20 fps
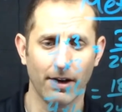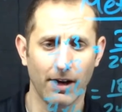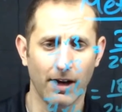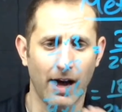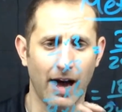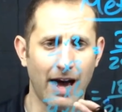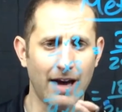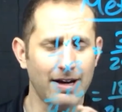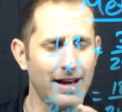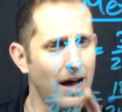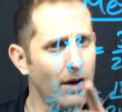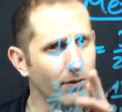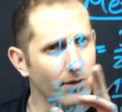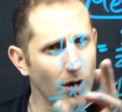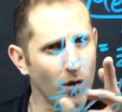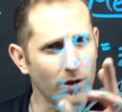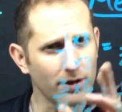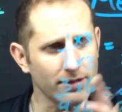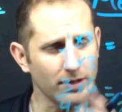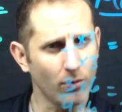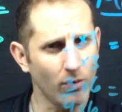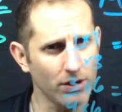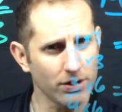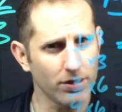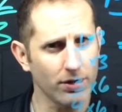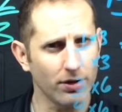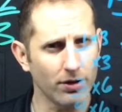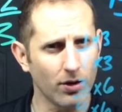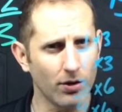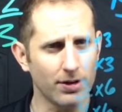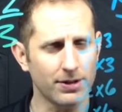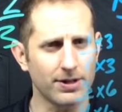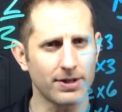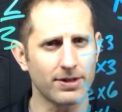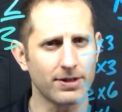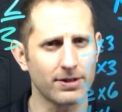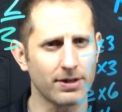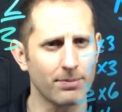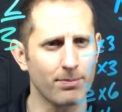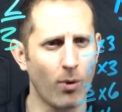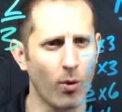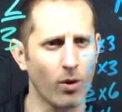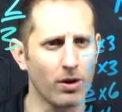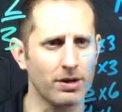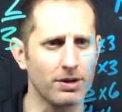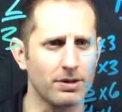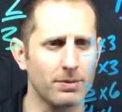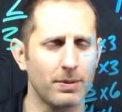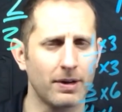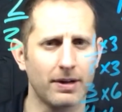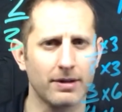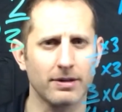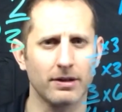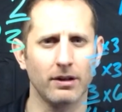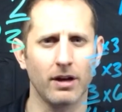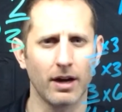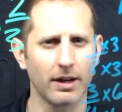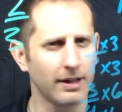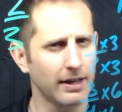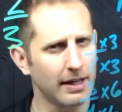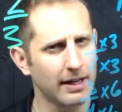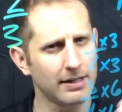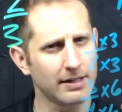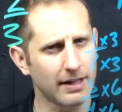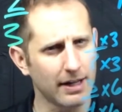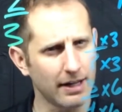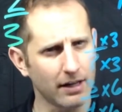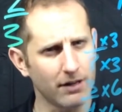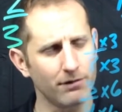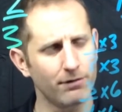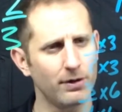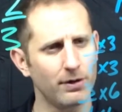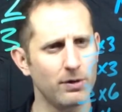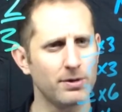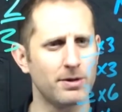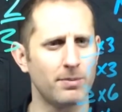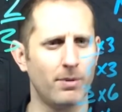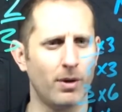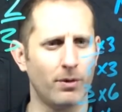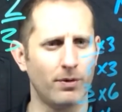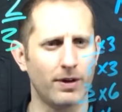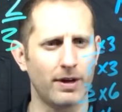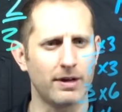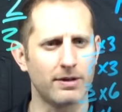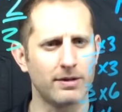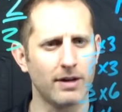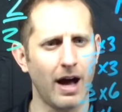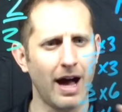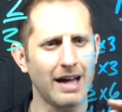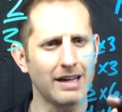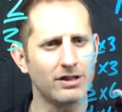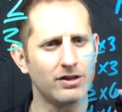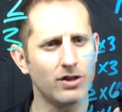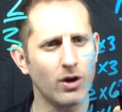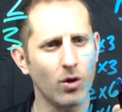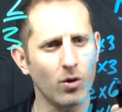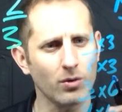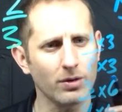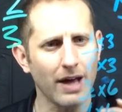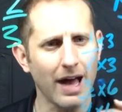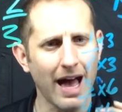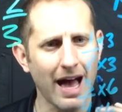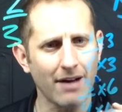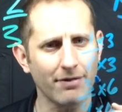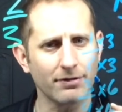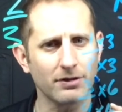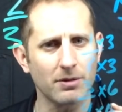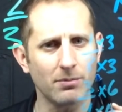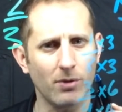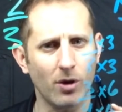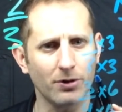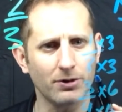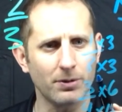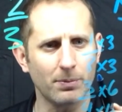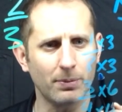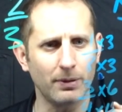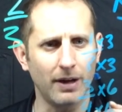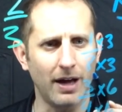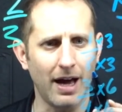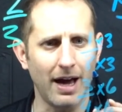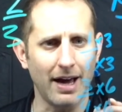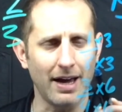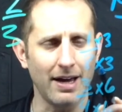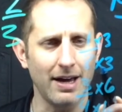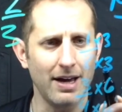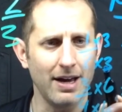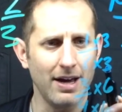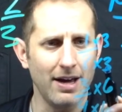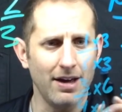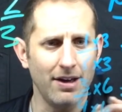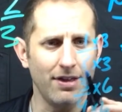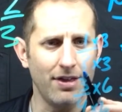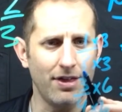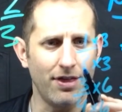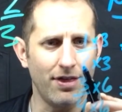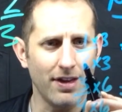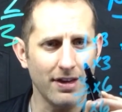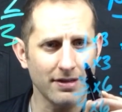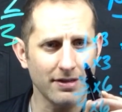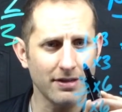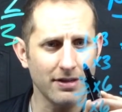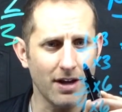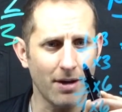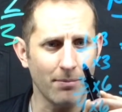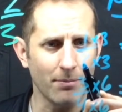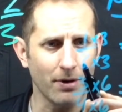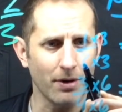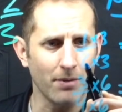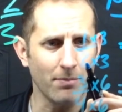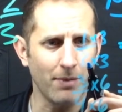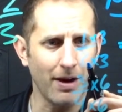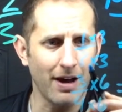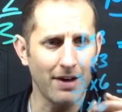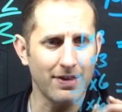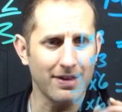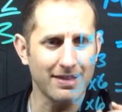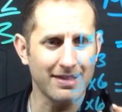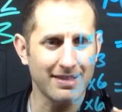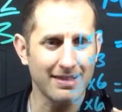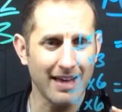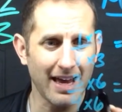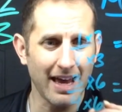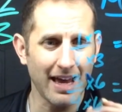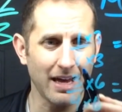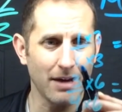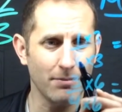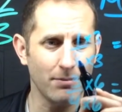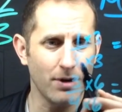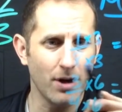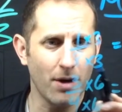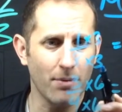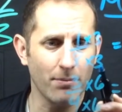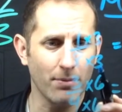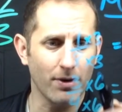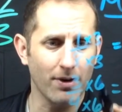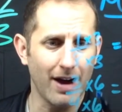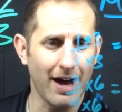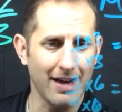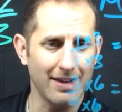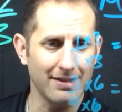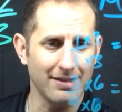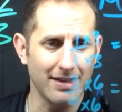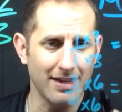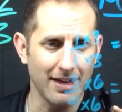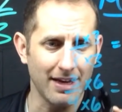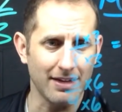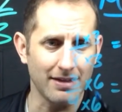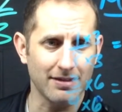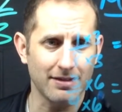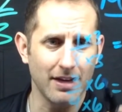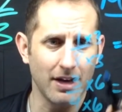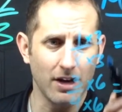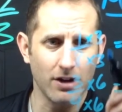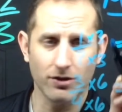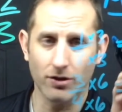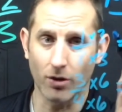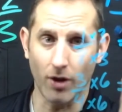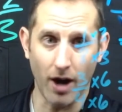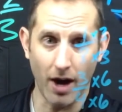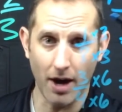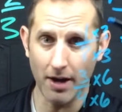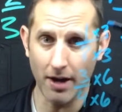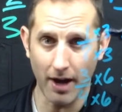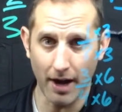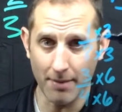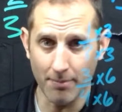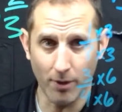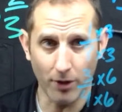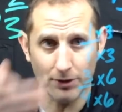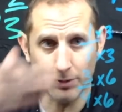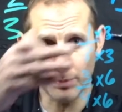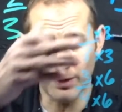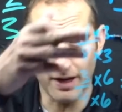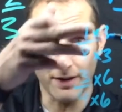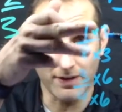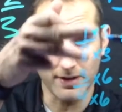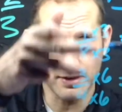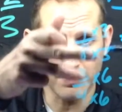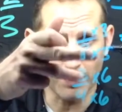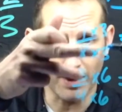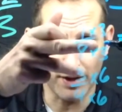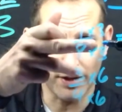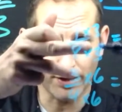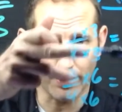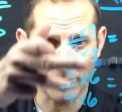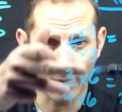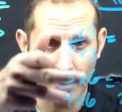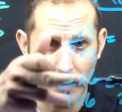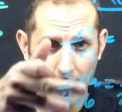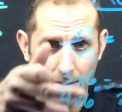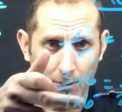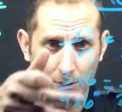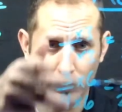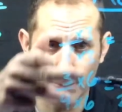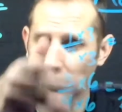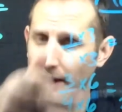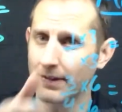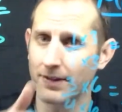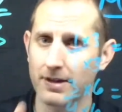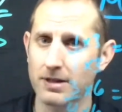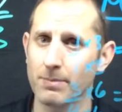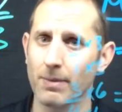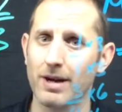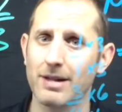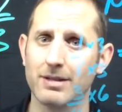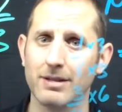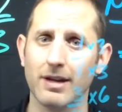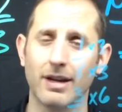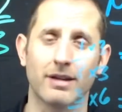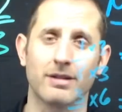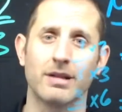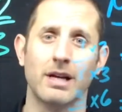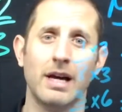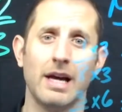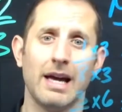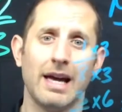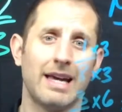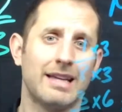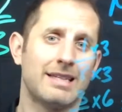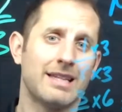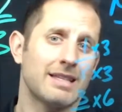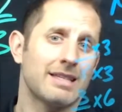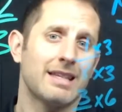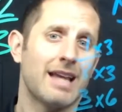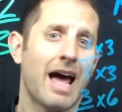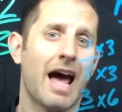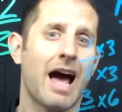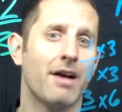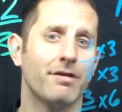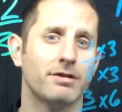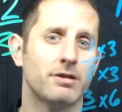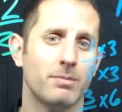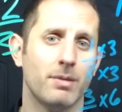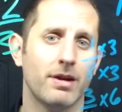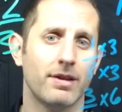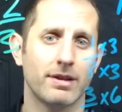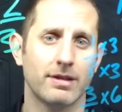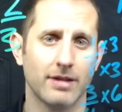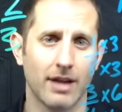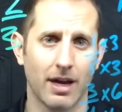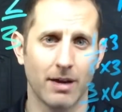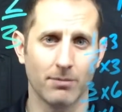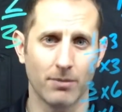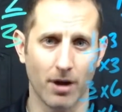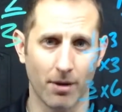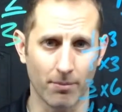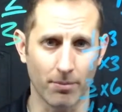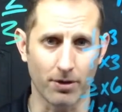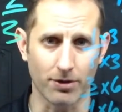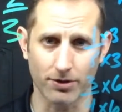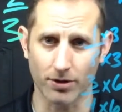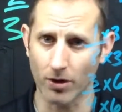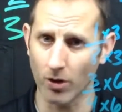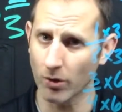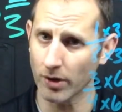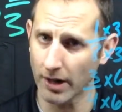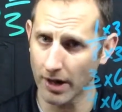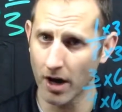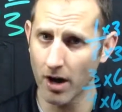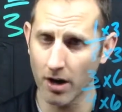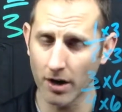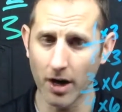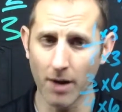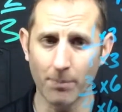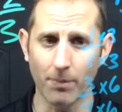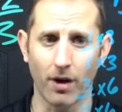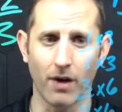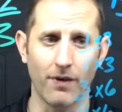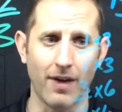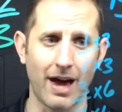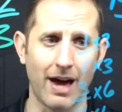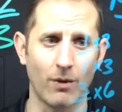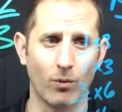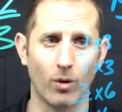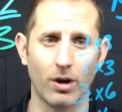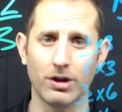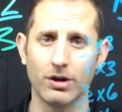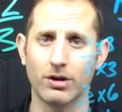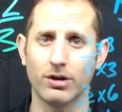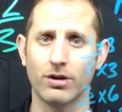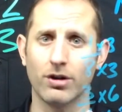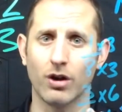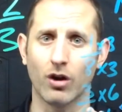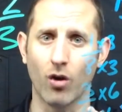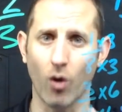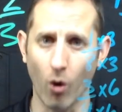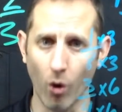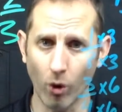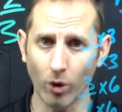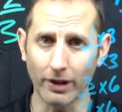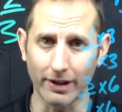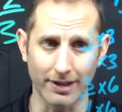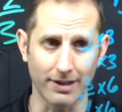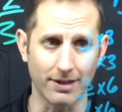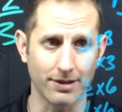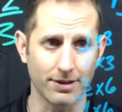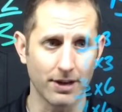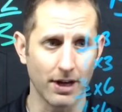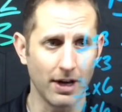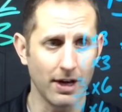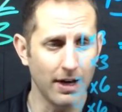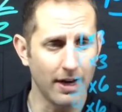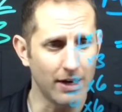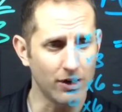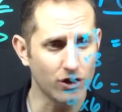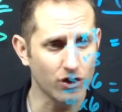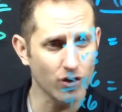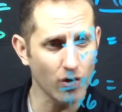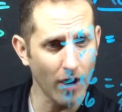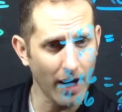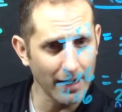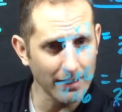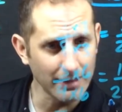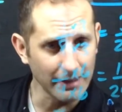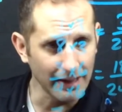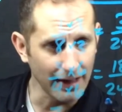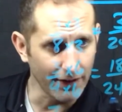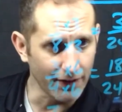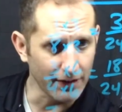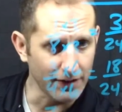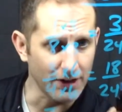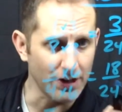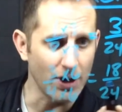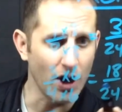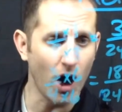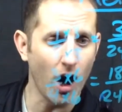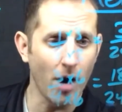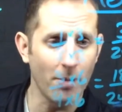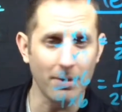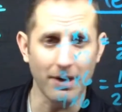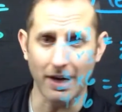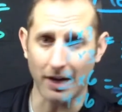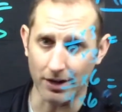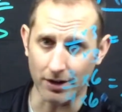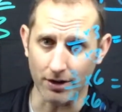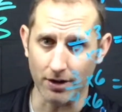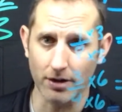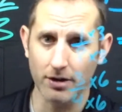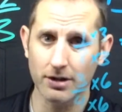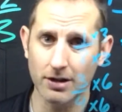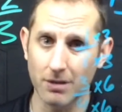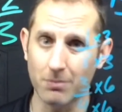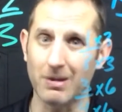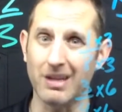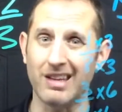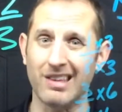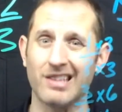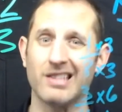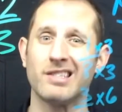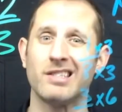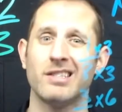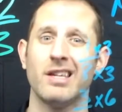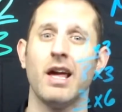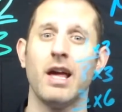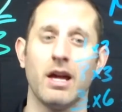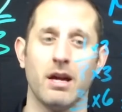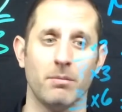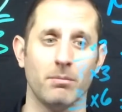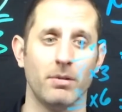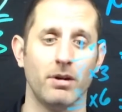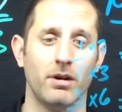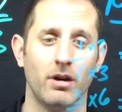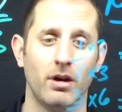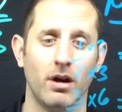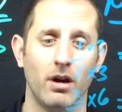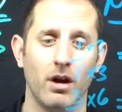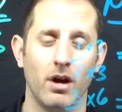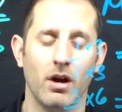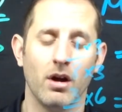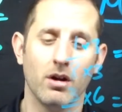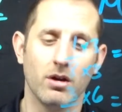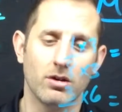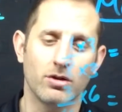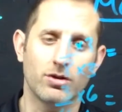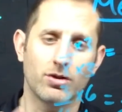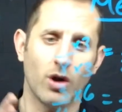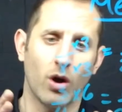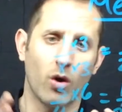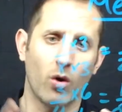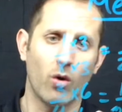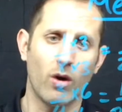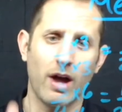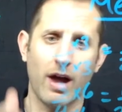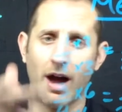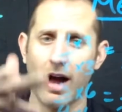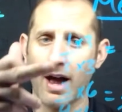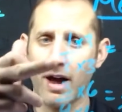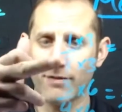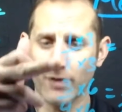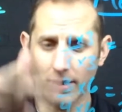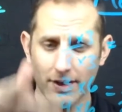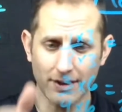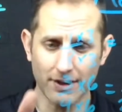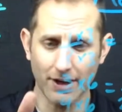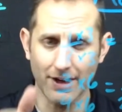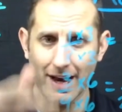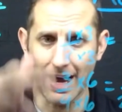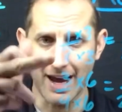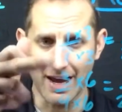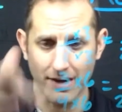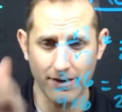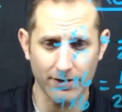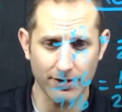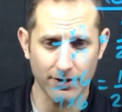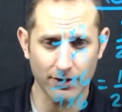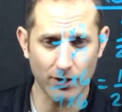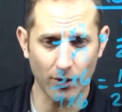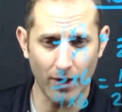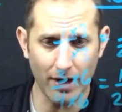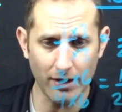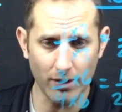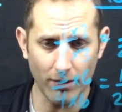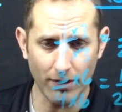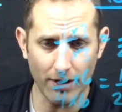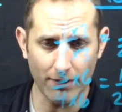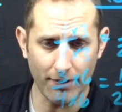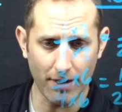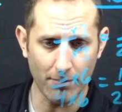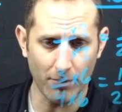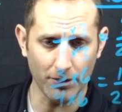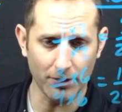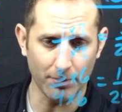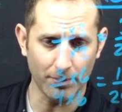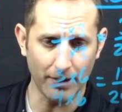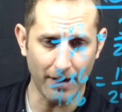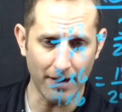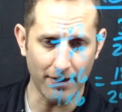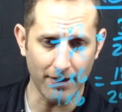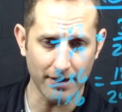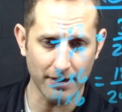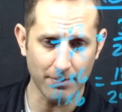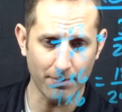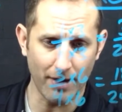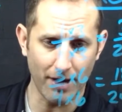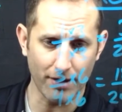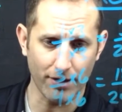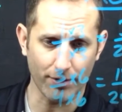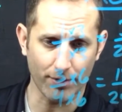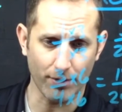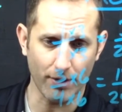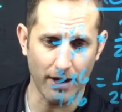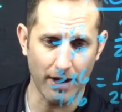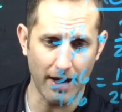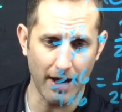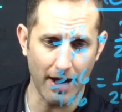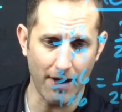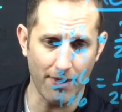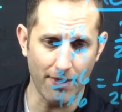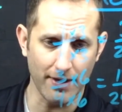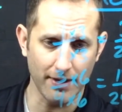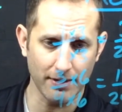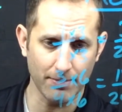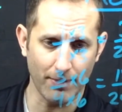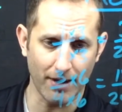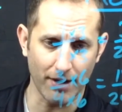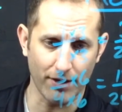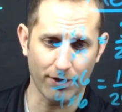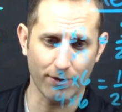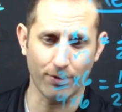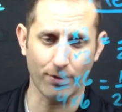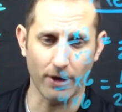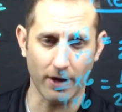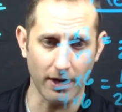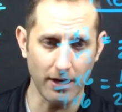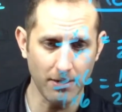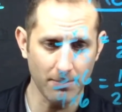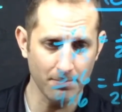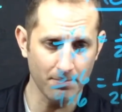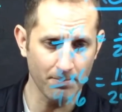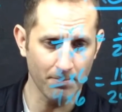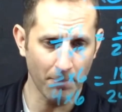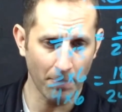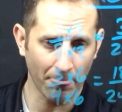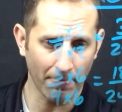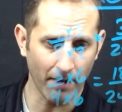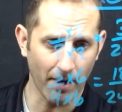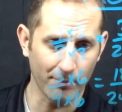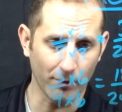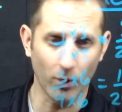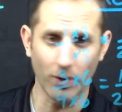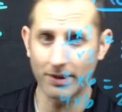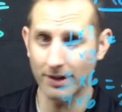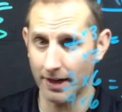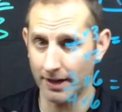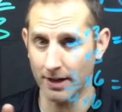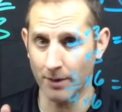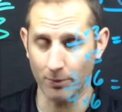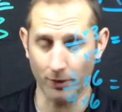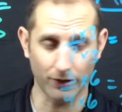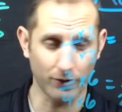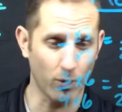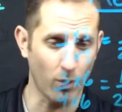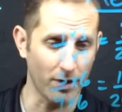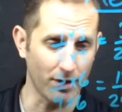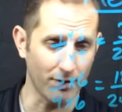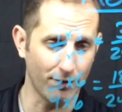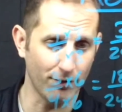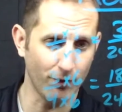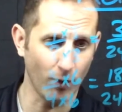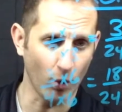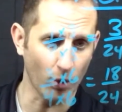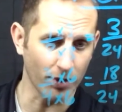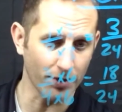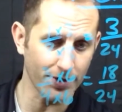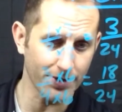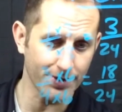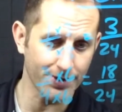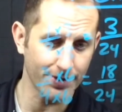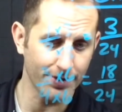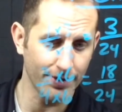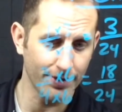And now notice, I want you to notice this is important because a lot of kids get confused about this. I don't have to multiply this number by the same number as this. So I multiplied this by 3, I multiplied this by 6. It doesn't have to be the same number, so don't get hung up on that. The goal is trying to get the denominator to be the same. So I've already done eighths, so I know that if I multiply this by 3 and this by 3, I'm going to end up with 24ths.